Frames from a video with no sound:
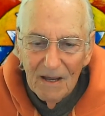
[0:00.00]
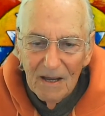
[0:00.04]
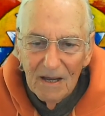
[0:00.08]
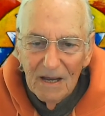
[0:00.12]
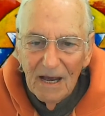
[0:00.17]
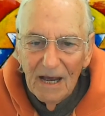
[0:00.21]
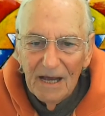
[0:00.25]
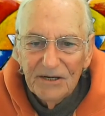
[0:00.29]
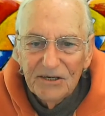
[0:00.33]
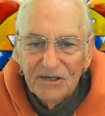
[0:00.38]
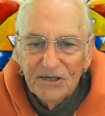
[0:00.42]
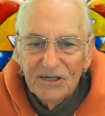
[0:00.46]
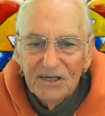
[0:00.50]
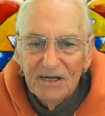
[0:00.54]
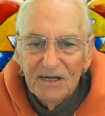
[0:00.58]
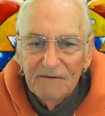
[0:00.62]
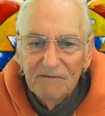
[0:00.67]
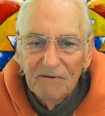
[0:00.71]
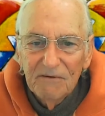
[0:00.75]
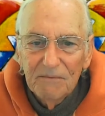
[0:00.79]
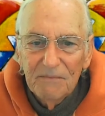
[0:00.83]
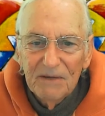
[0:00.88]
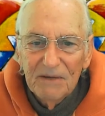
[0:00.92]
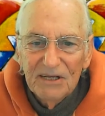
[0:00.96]
And
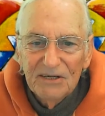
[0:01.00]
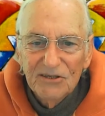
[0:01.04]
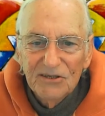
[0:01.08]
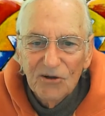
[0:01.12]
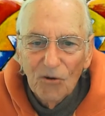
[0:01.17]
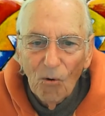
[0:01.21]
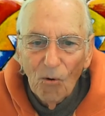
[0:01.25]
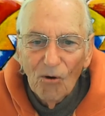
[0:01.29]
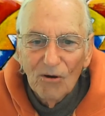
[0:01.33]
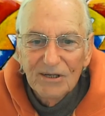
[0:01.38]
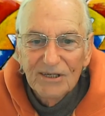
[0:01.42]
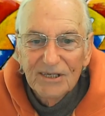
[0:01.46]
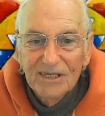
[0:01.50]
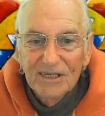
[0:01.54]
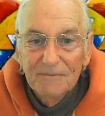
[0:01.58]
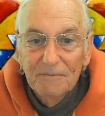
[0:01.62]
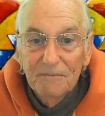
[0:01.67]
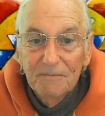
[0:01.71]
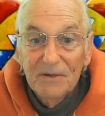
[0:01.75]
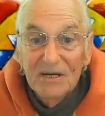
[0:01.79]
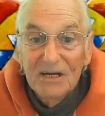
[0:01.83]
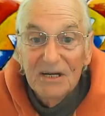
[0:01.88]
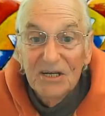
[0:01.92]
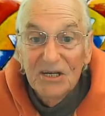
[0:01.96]
Shiva means
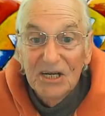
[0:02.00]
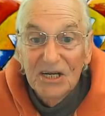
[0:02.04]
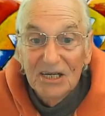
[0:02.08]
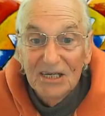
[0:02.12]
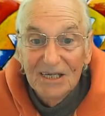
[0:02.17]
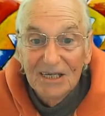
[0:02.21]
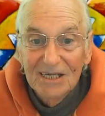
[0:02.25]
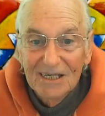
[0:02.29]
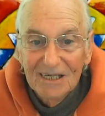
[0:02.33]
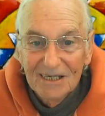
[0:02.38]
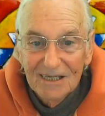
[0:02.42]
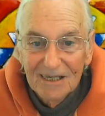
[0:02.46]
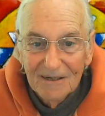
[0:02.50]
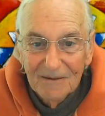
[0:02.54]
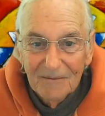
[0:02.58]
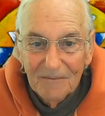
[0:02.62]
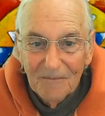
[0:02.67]
auspicious.